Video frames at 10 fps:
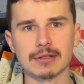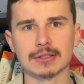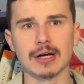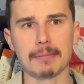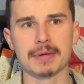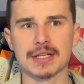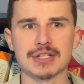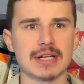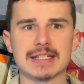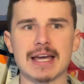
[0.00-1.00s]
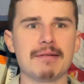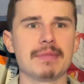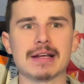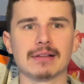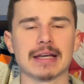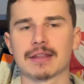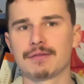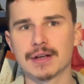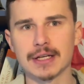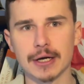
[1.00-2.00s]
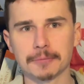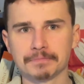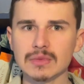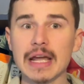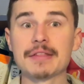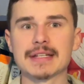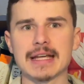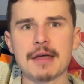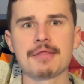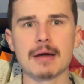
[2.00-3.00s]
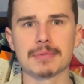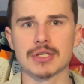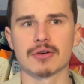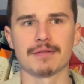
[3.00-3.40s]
topics in a 10-minute length video. In the 10th episode of